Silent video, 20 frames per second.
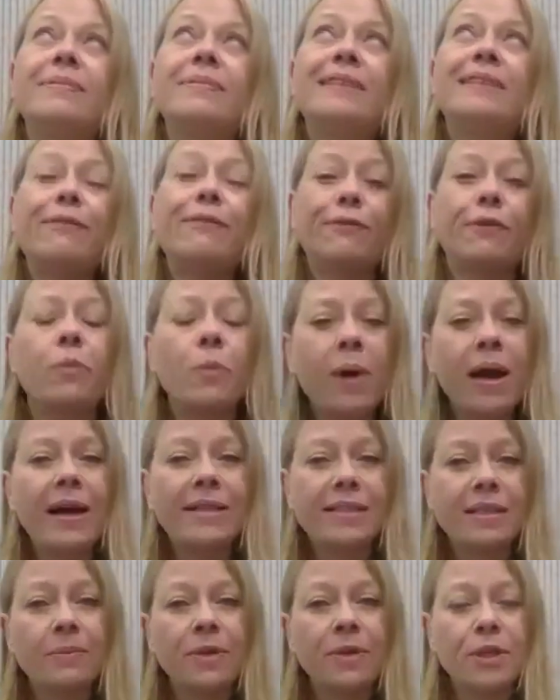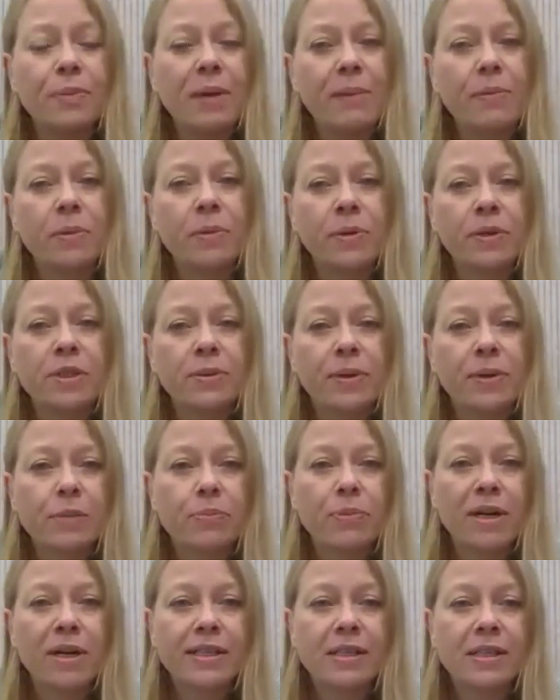different ways in which people want to
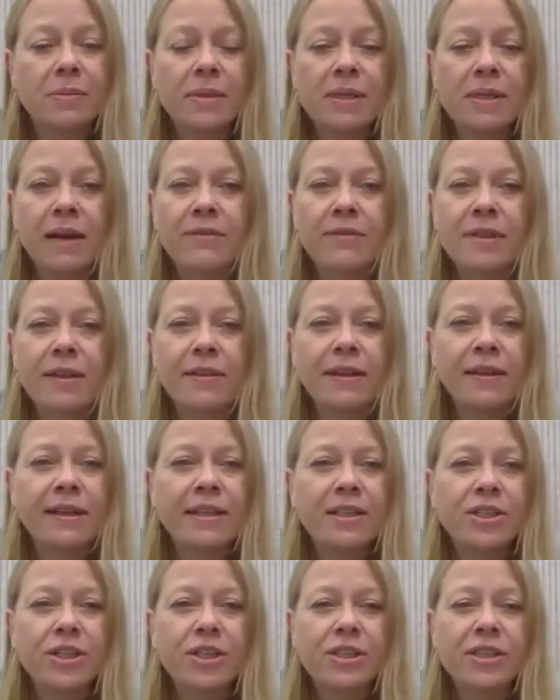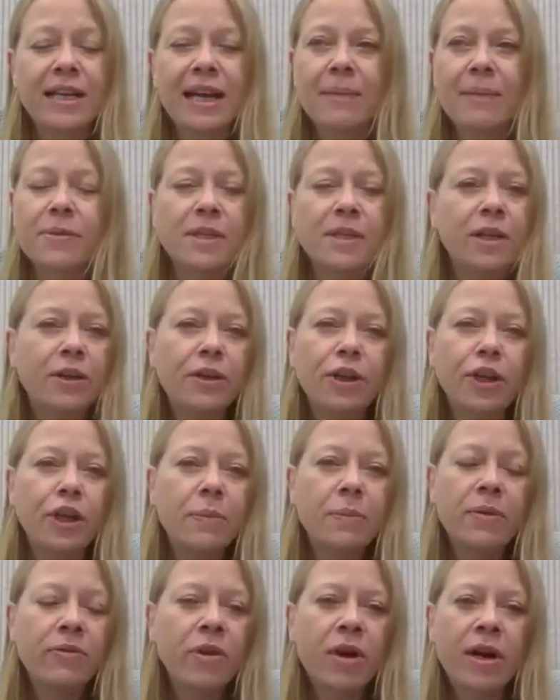express themselves. I think there's just an absolute
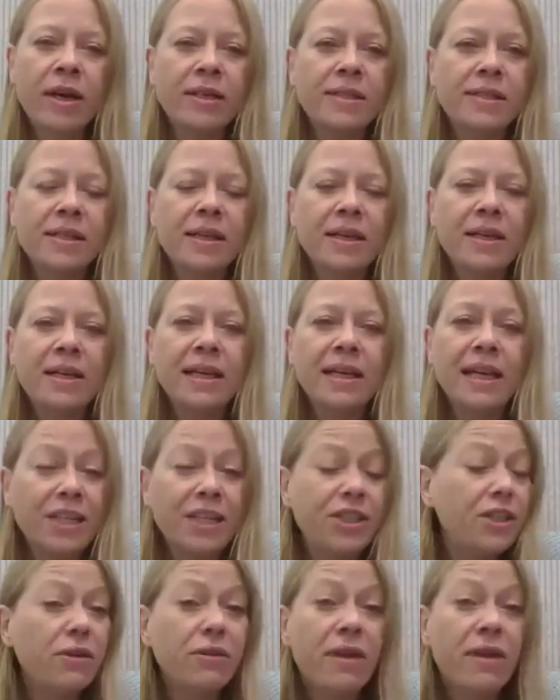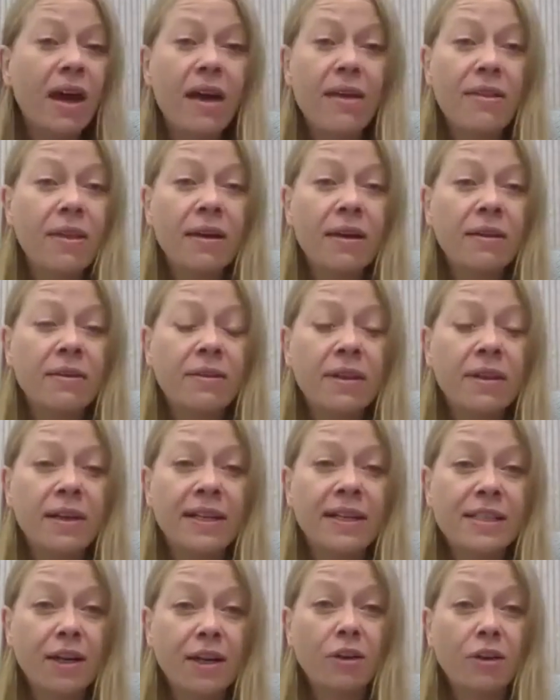human rights issue there that
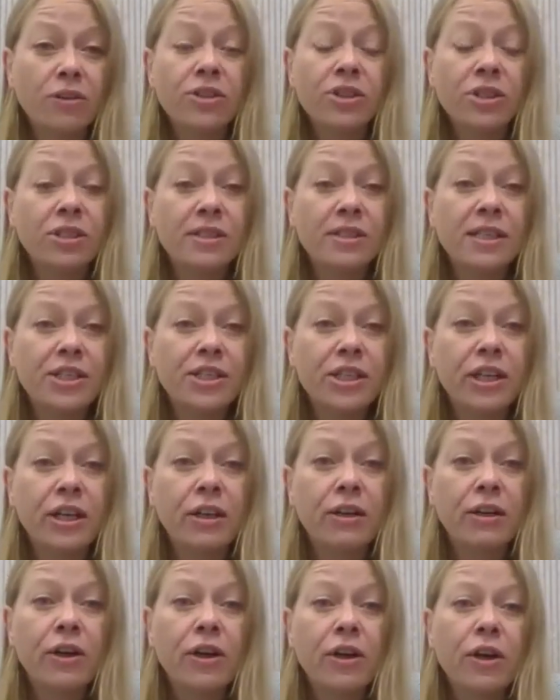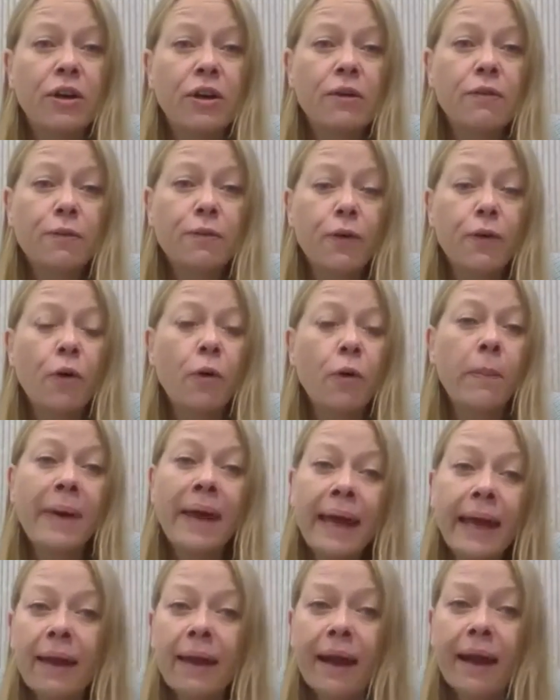is a conscience issue for
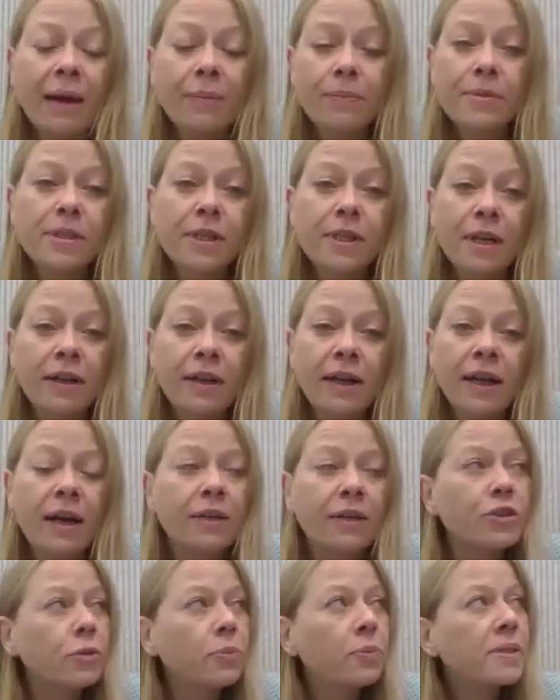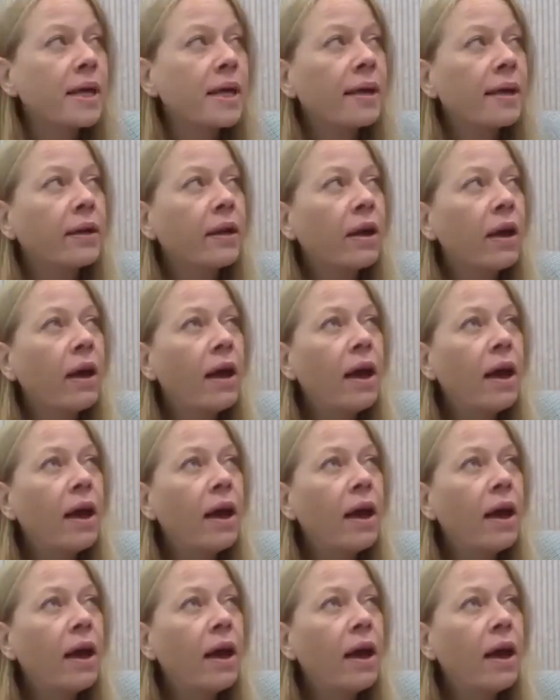me. Absolutely, 100%.